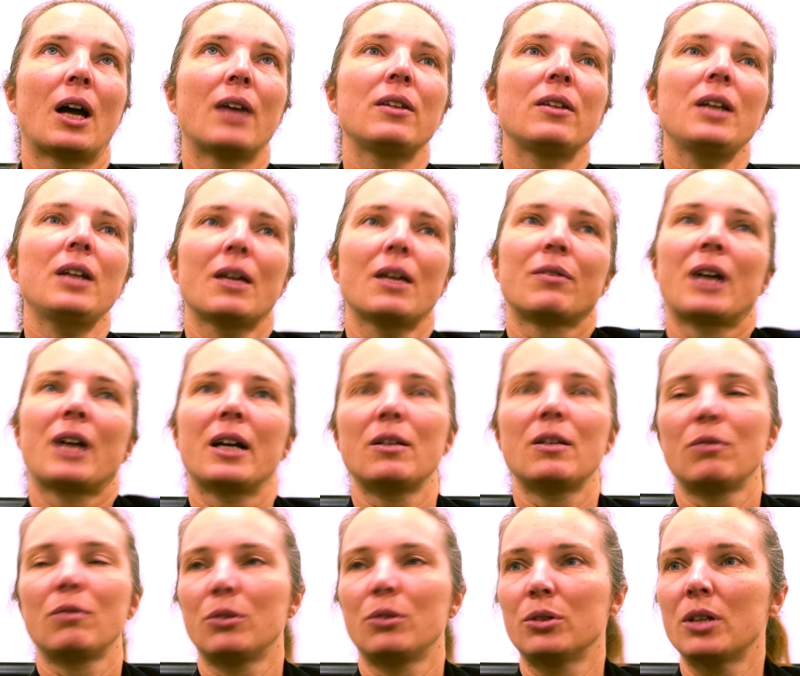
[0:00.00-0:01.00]
I think I've
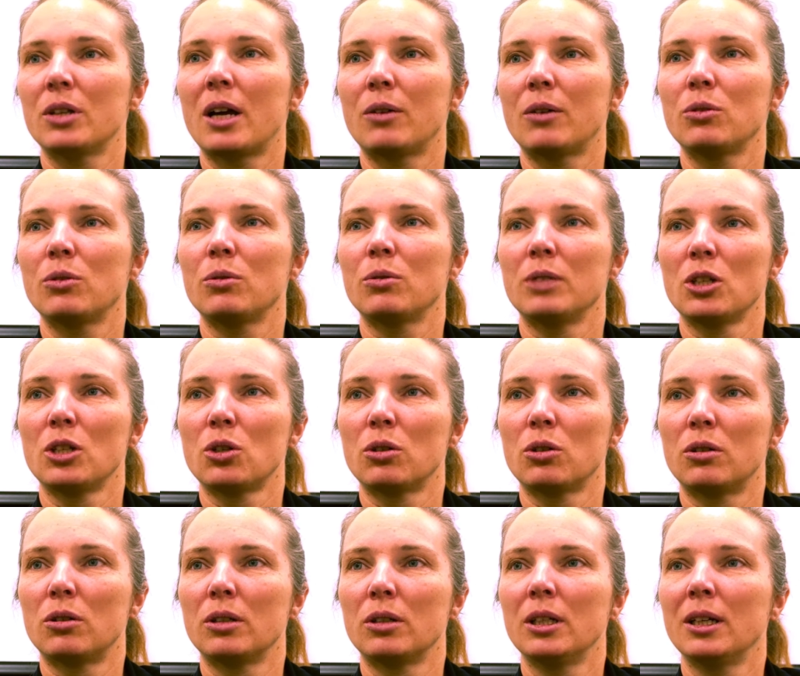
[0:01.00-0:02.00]
kind of learned how to
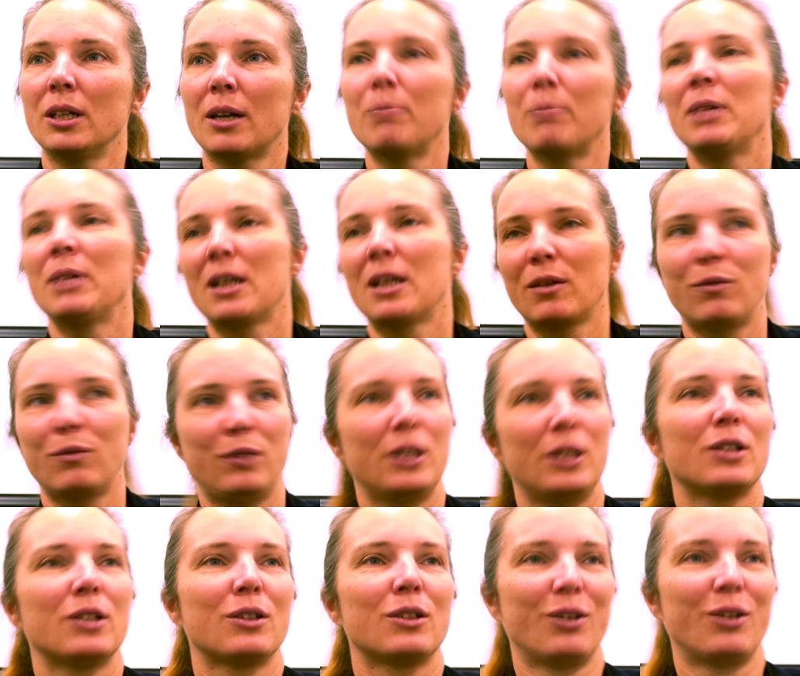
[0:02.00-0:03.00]
enjoy. I mean, I
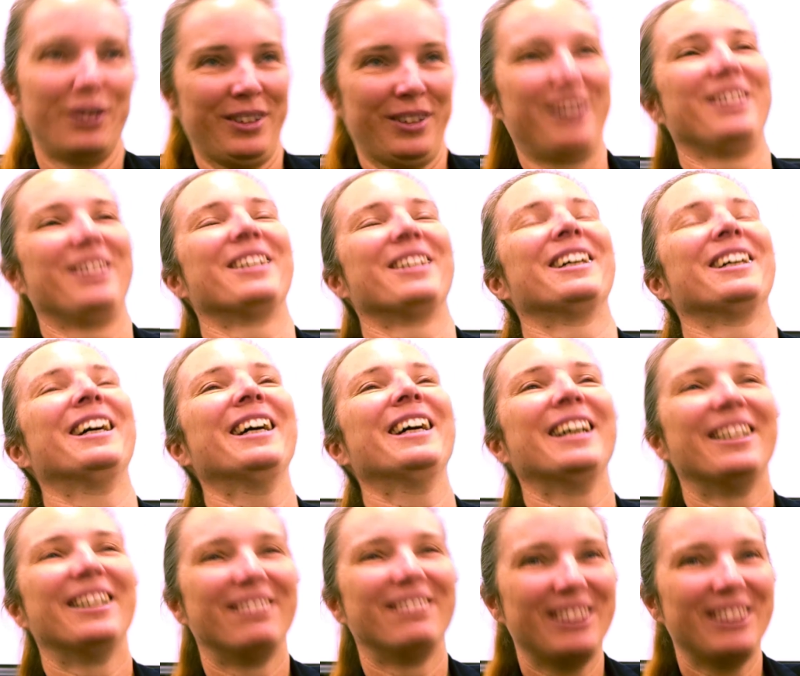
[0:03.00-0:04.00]
fear the
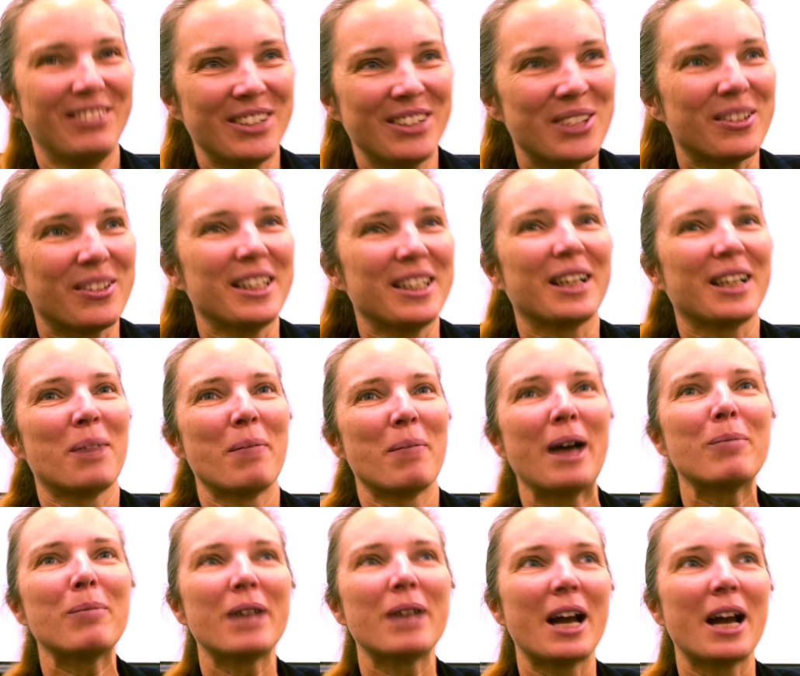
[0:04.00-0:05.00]
reviews when they come
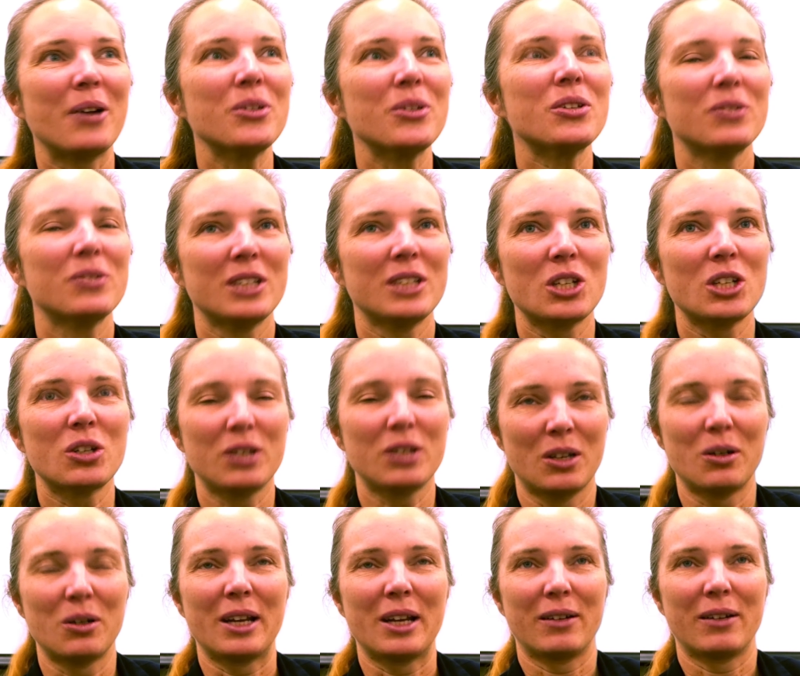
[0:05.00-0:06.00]
back, but I also enjoy,
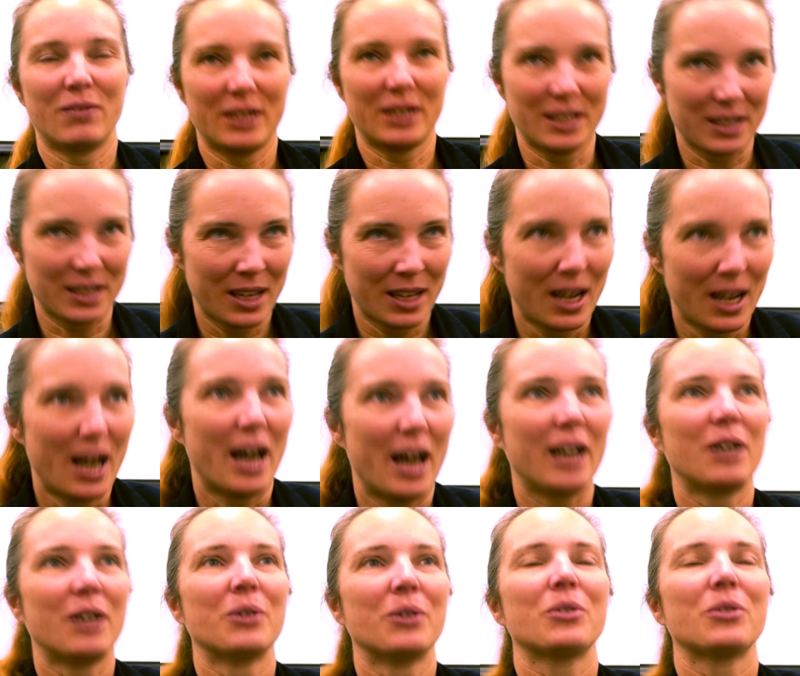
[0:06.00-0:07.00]
you know, like once
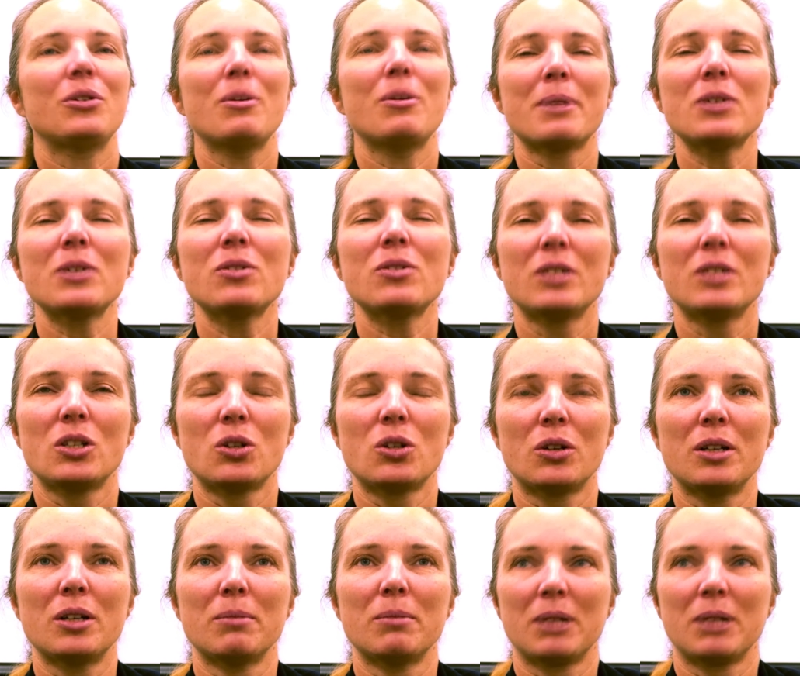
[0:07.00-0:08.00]
I go through them, I also
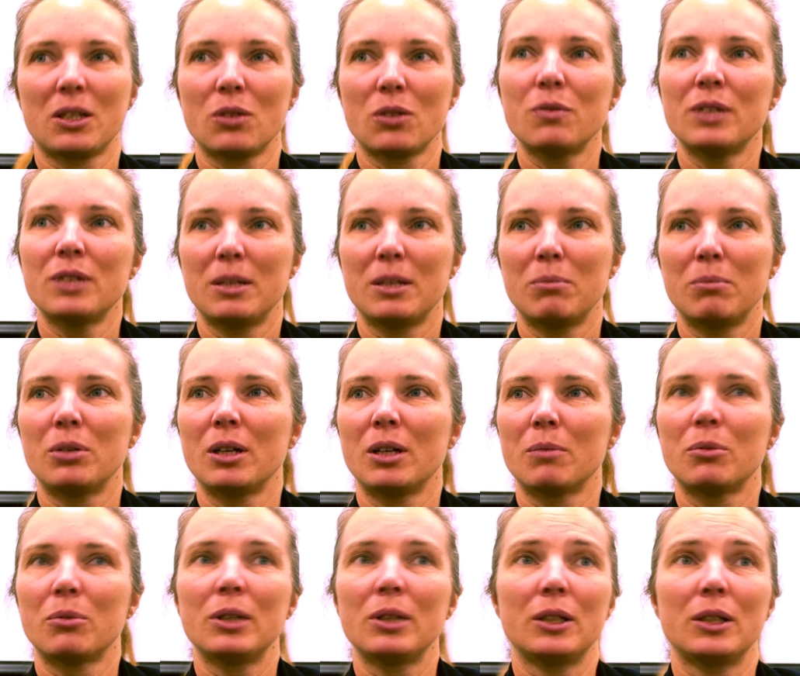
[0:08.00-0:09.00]
enjoy them, because often they bring
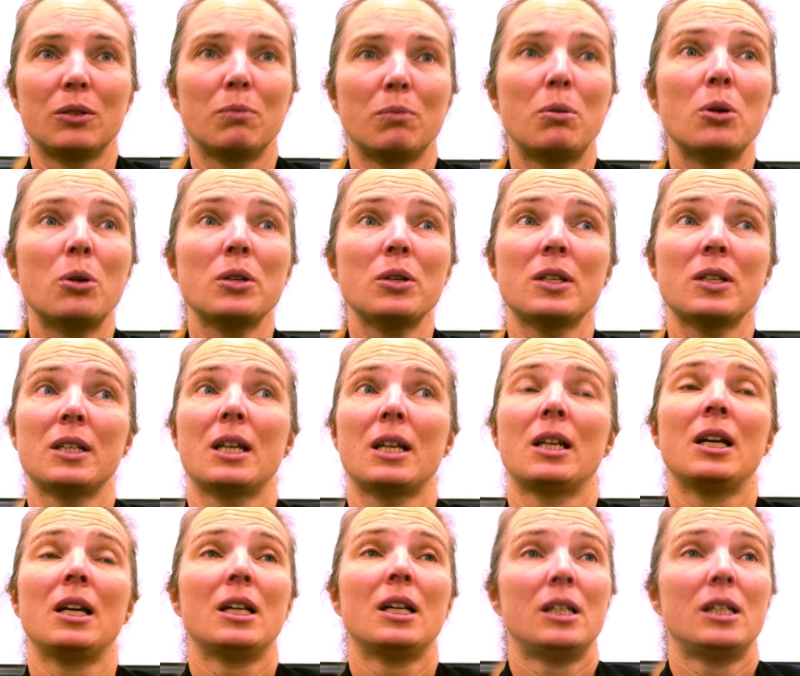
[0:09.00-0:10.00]
up really good points. And
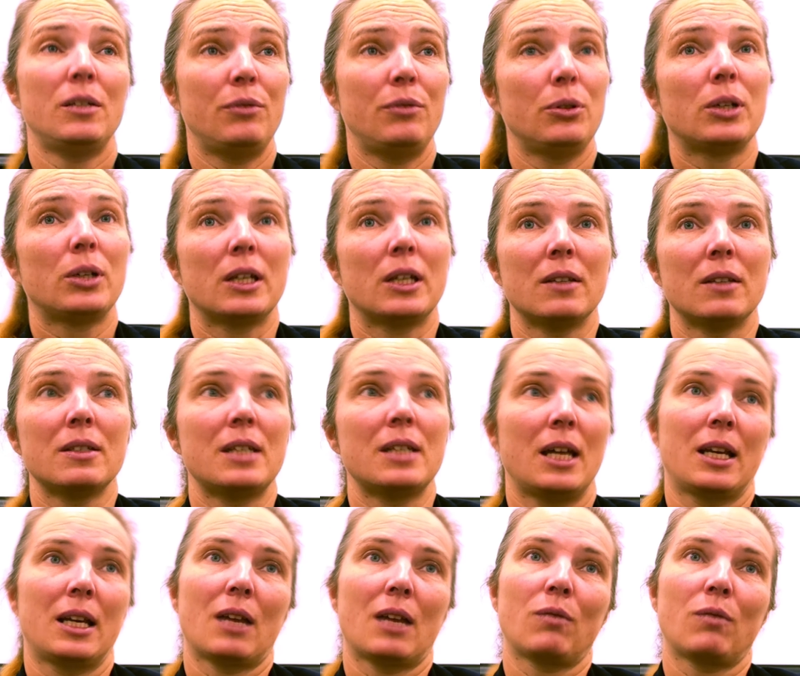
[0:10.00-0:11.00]
then if you can
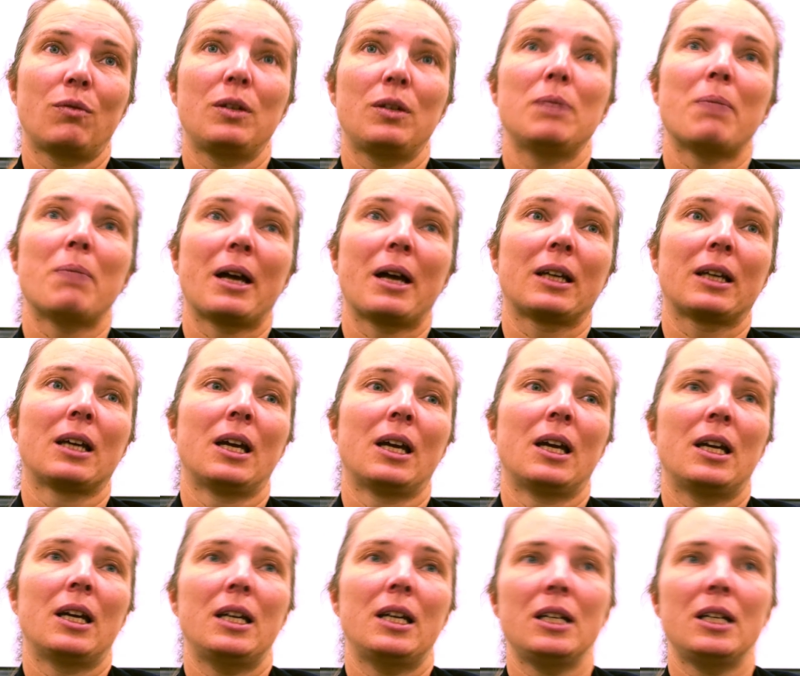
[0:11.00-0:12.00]
take that feedback
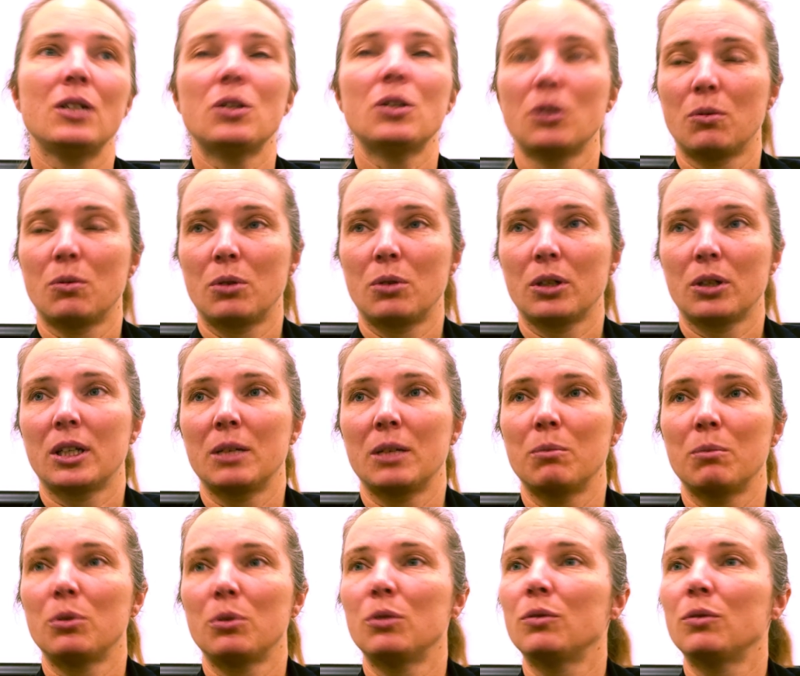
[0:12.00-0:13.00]
into your work and
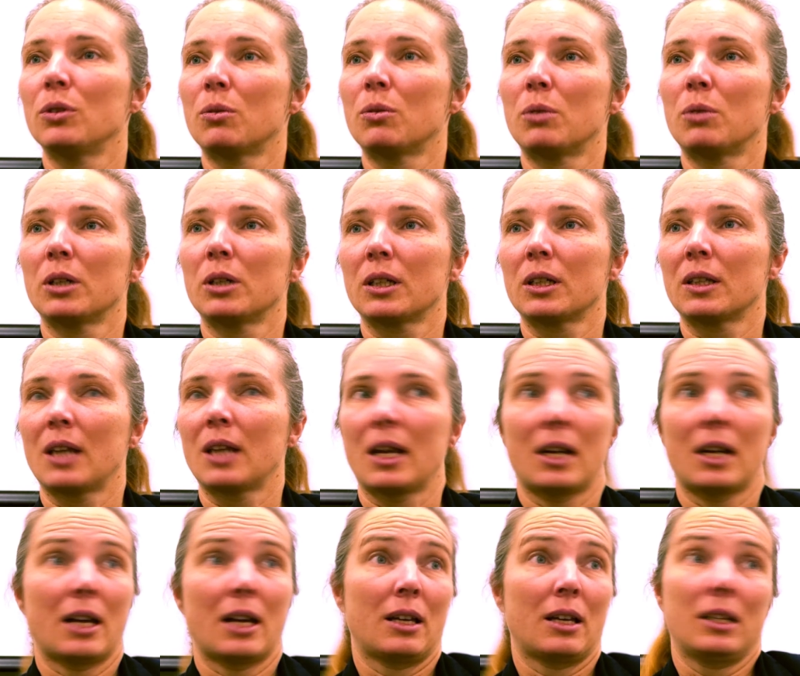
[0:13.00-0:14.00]
improve your work, then
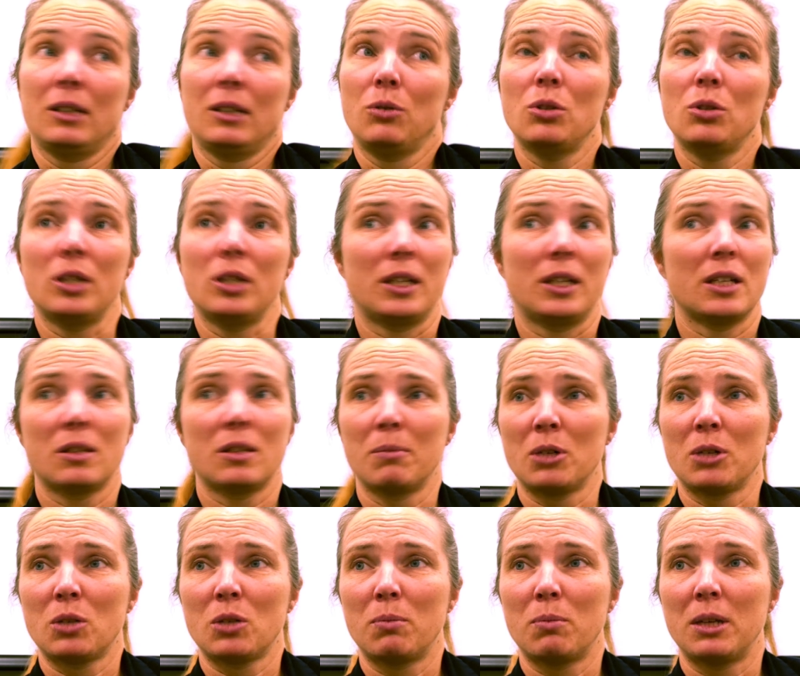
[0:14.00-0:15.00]
it usually gets
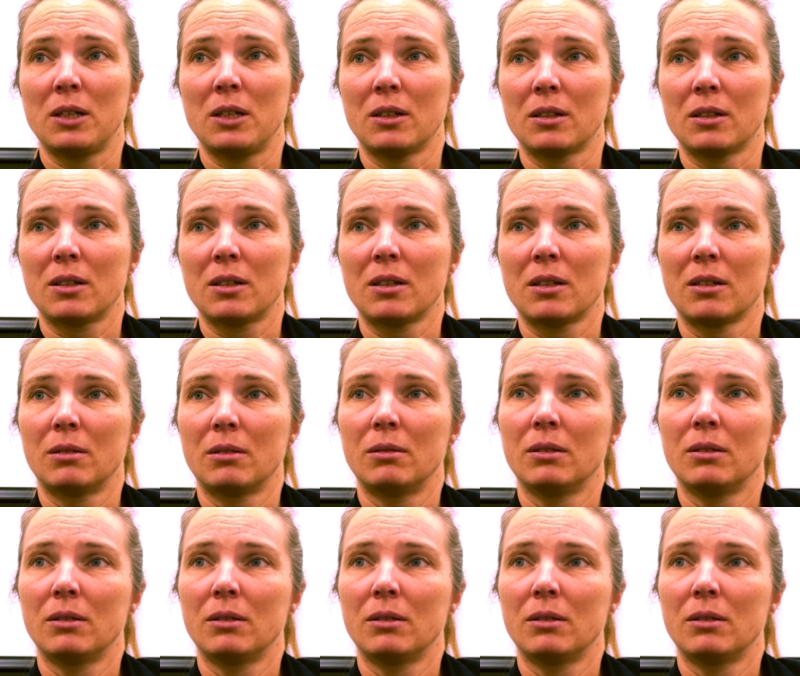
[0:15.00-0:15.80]
much better. So